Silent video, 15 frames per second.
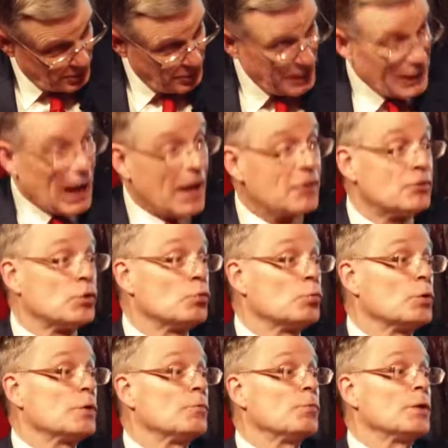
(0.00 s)
The wedding, as you
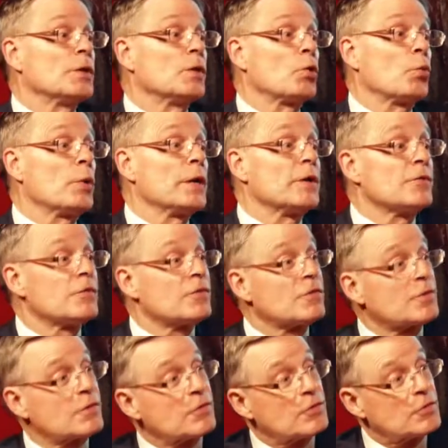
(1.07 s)
would with the
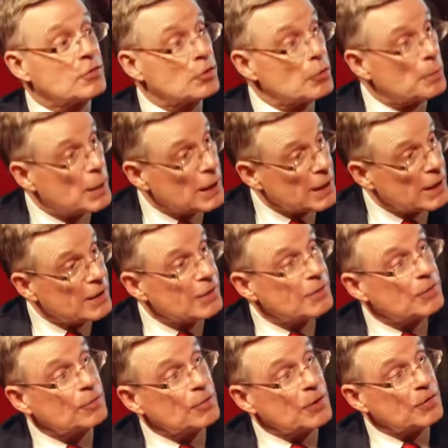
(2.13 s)
Queen's
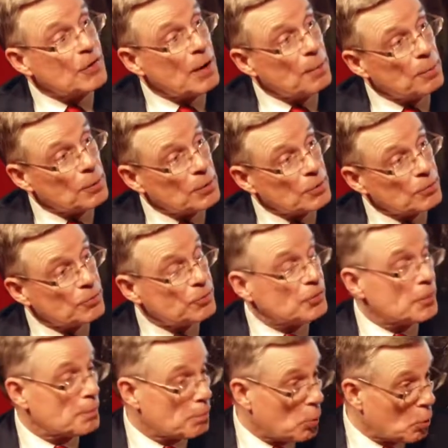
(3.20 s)
Jubilees, for example, of
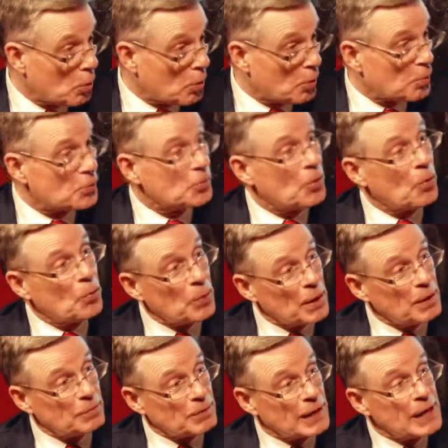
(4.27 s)
St. Paul's or
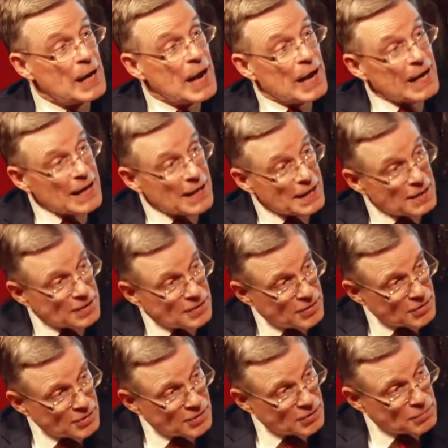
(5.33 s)
wherever.
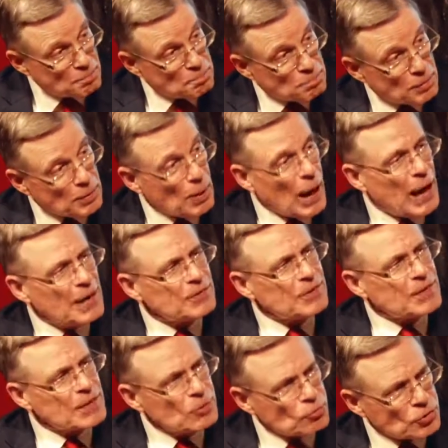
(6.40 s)
This adds
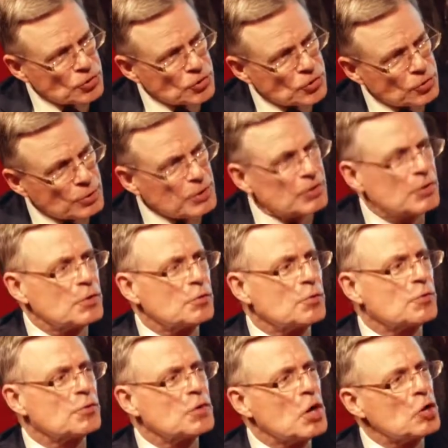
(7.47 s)
an interest to it, so you
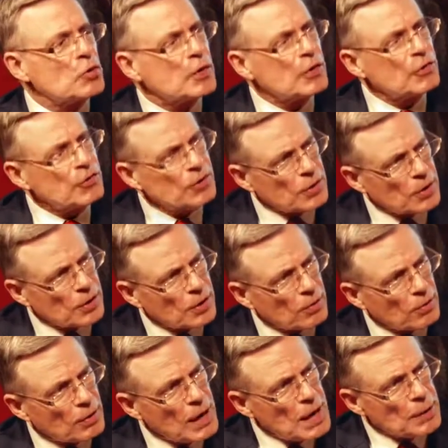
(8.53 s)
can know the
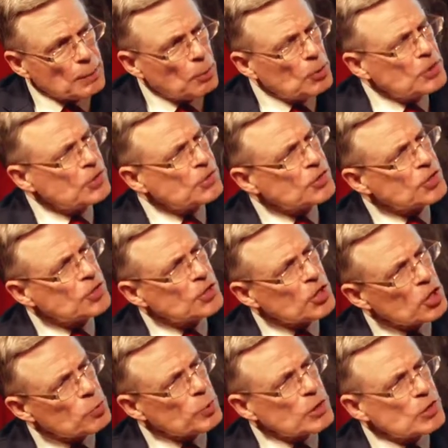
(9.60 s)
historical. The point is to
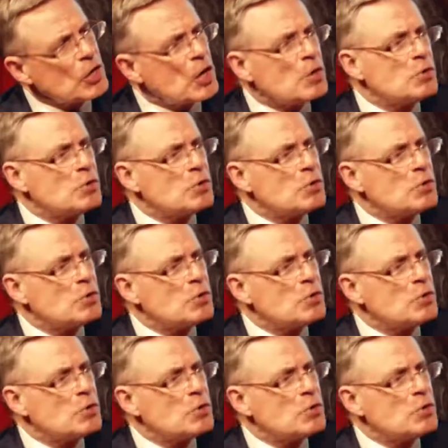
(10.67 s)
know it.